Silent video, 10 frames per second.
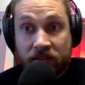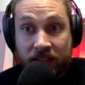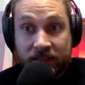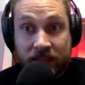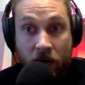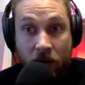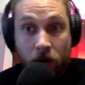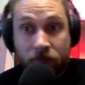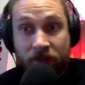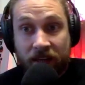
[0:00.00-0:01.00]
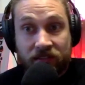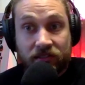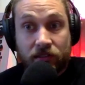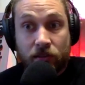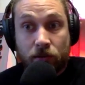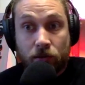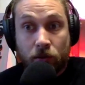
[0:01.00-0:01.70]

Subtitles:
That's like our phase 2.